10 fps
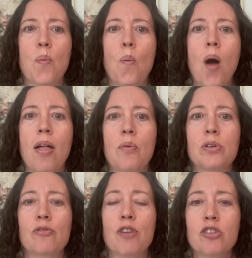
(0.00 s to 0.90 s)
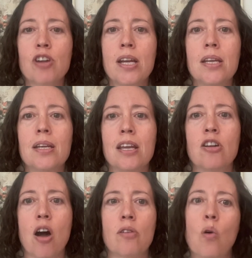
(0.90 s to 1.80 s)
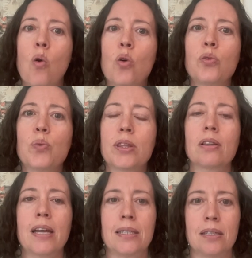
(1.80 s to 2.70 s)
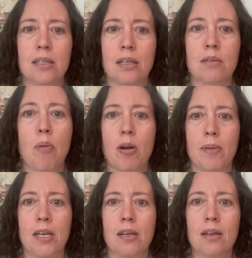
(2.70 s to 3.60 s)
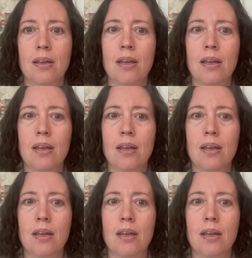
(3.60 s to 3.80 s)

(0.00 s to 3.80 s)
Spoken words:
while I was frustrated and on hold with the licensing department.